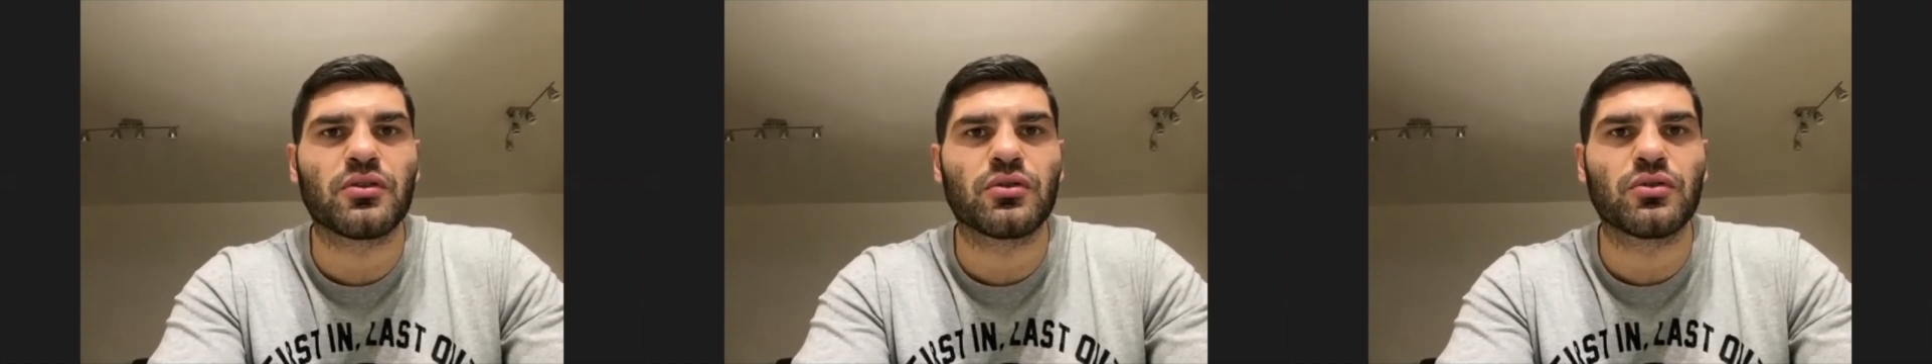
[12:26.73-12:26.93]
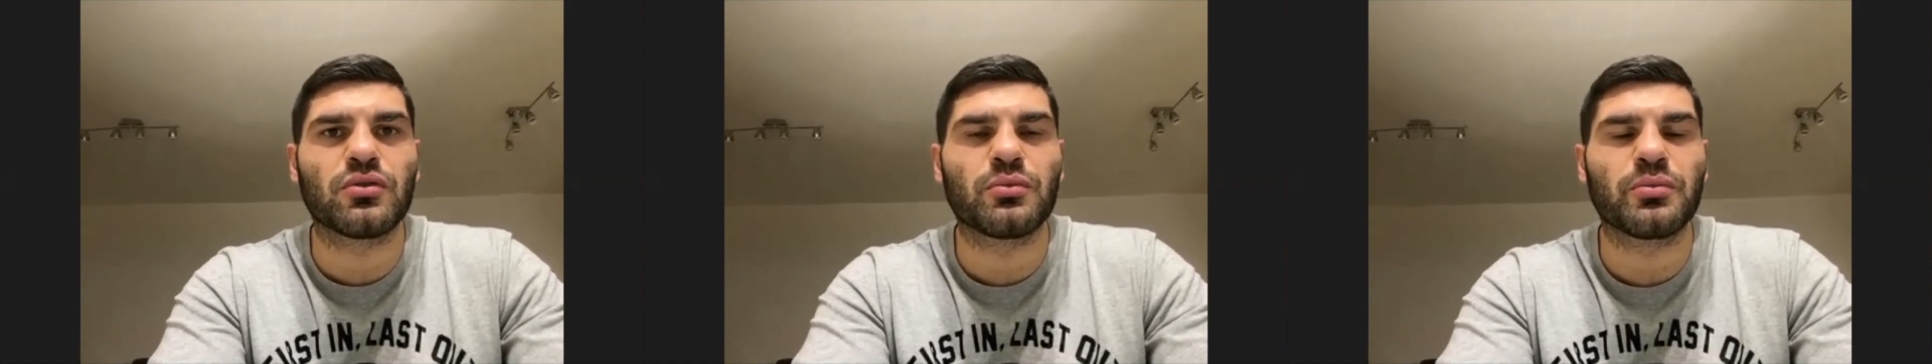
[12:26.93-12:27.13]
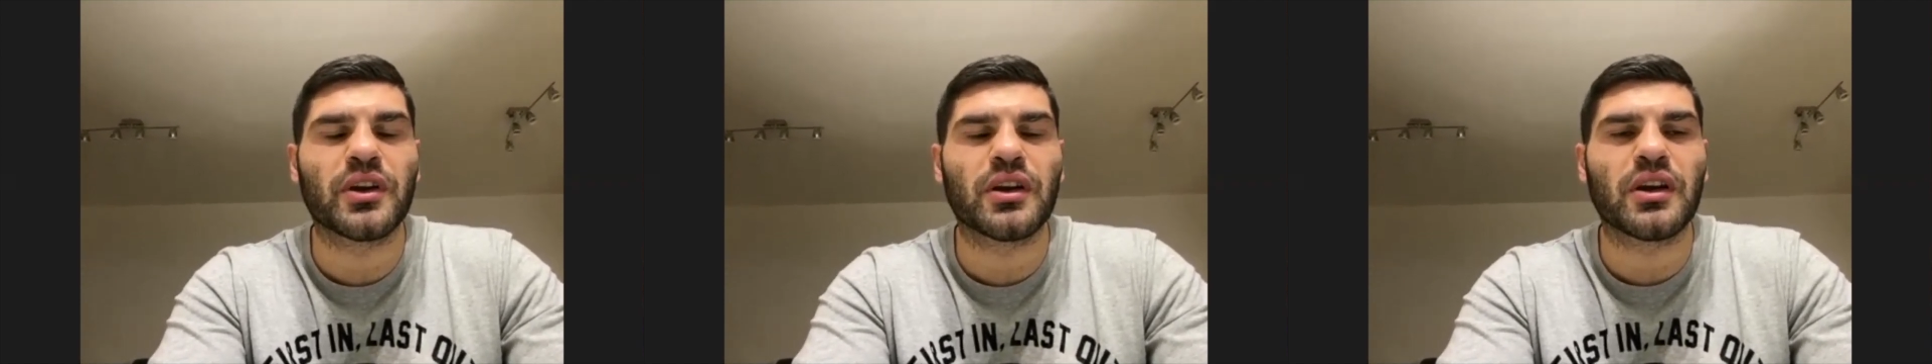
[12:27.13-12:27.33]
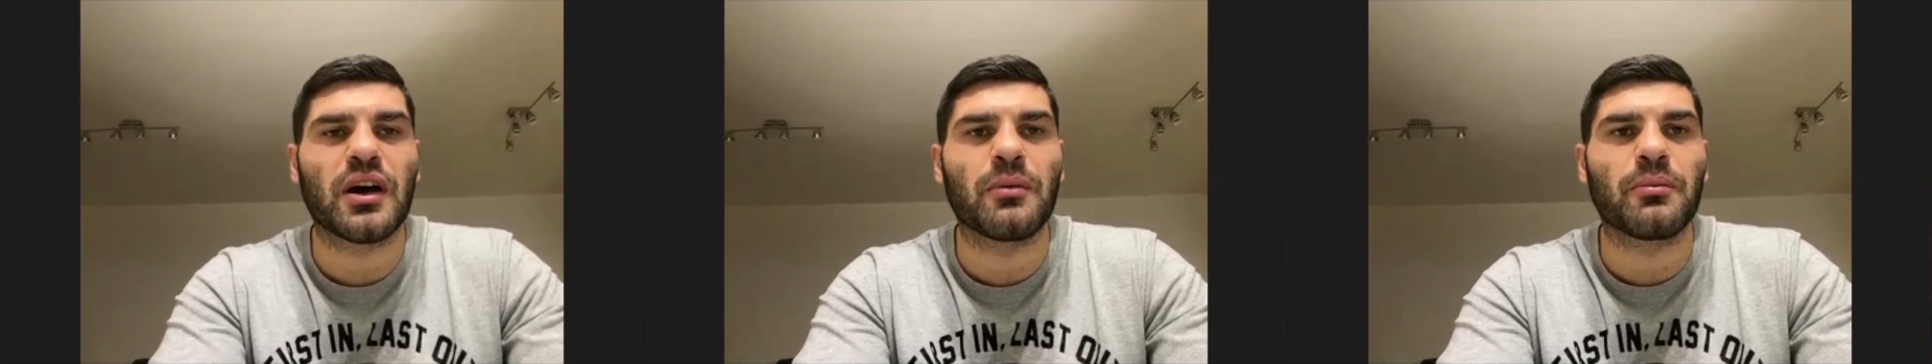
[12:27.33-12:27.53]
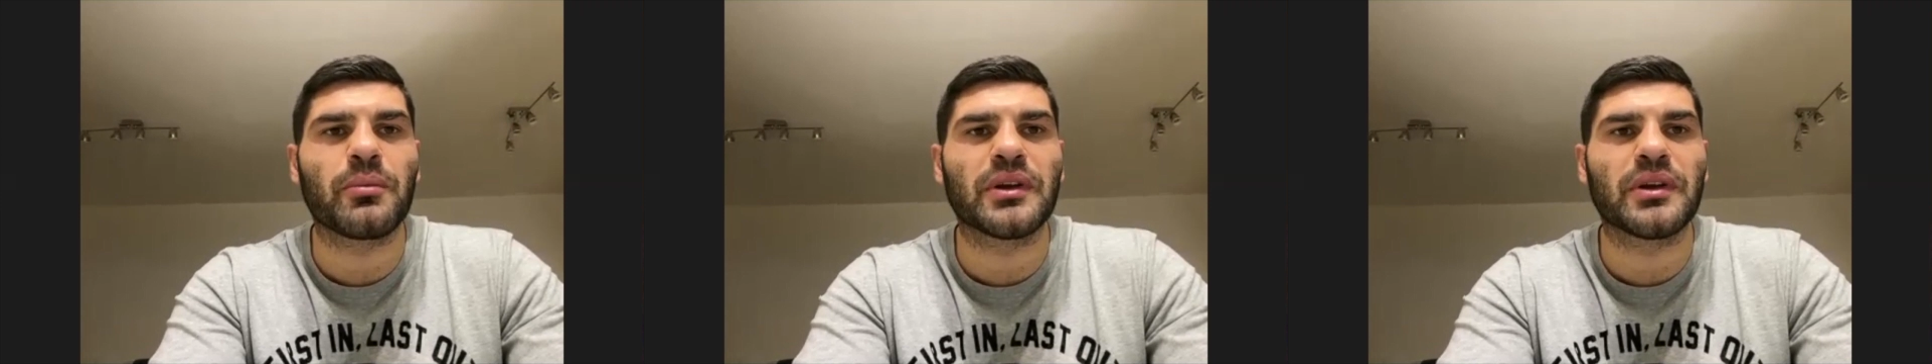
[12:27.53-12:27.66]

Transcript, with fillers: to become